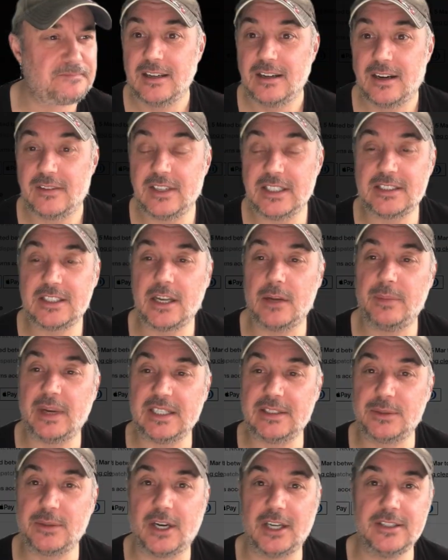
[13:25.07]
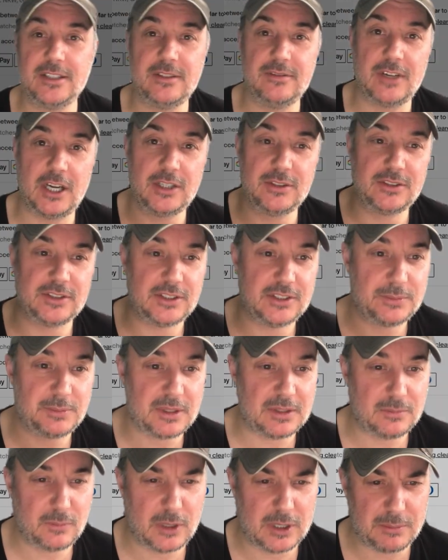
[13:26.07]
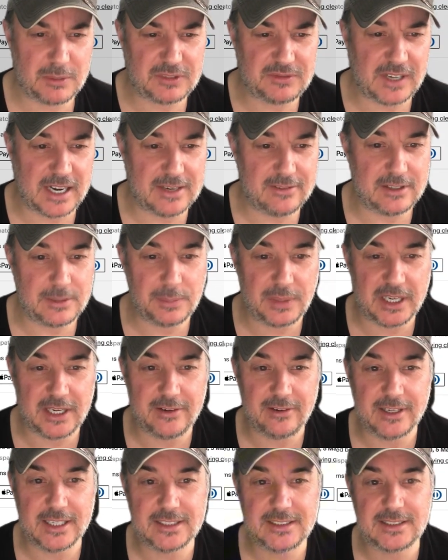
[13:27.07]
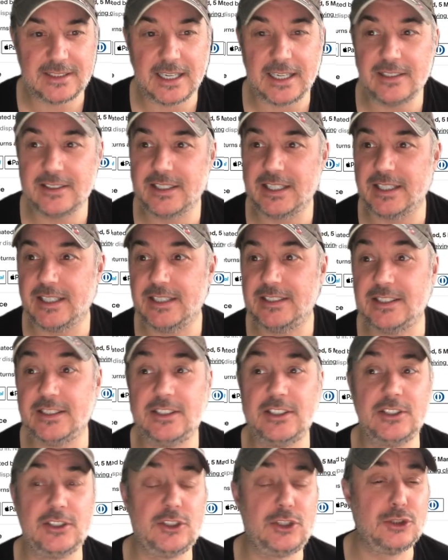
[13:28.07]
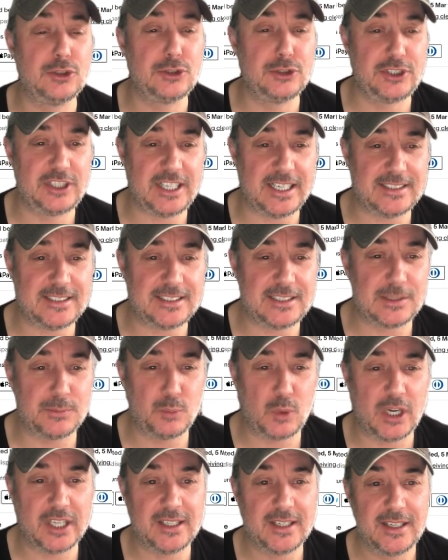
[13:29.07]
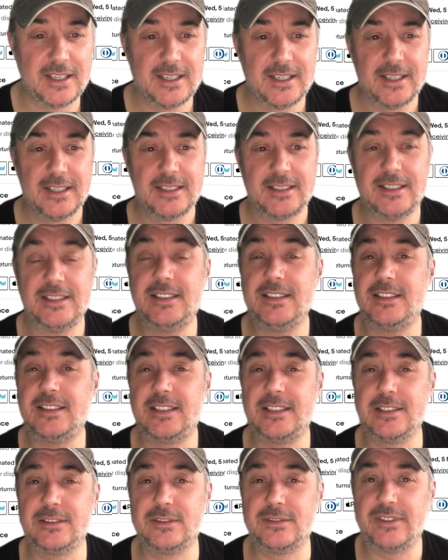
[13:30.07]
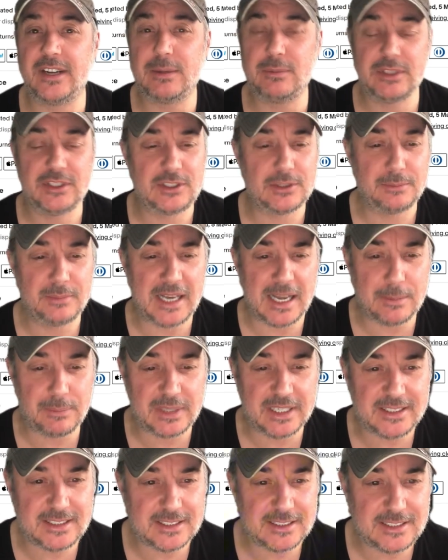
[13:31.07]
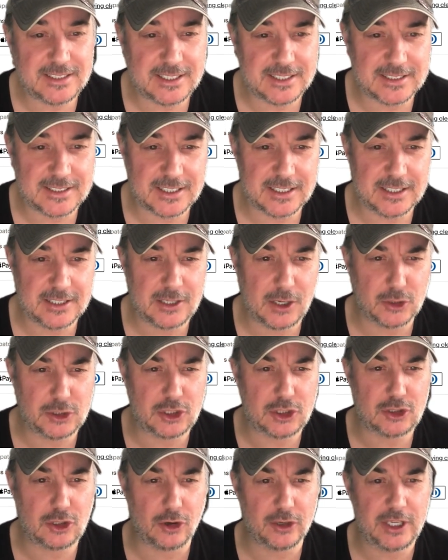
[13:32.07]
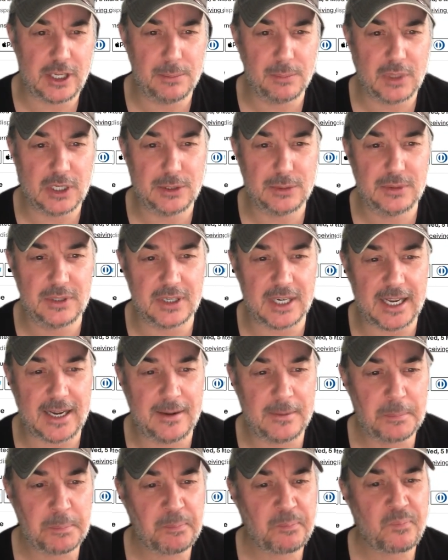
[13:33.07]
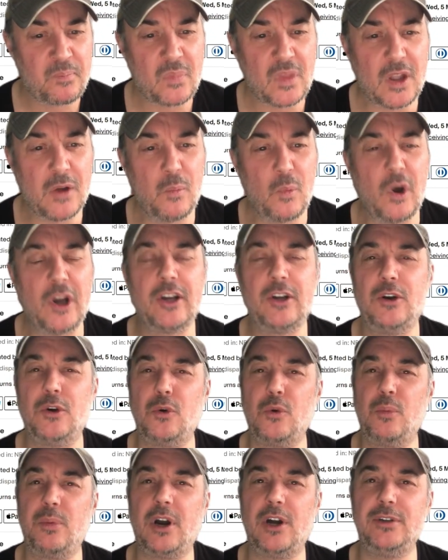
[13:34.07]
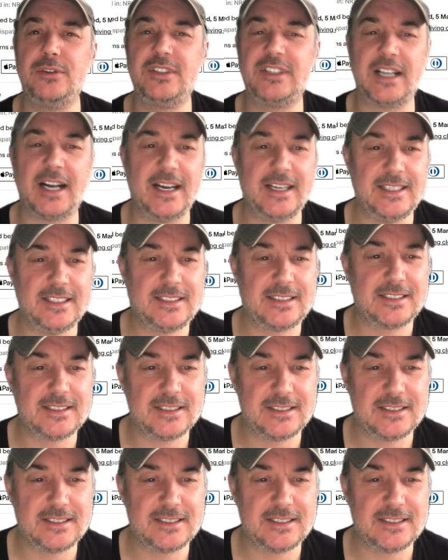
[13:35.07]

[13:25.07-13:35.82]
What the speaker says: I've had to go back to Art Nouveau because it's one of my favourite periods. Now, look at this. This is a George Jensen one. This is silver with some lapis, as you can see, the nice striking blue colour. And what a cool brooch that is.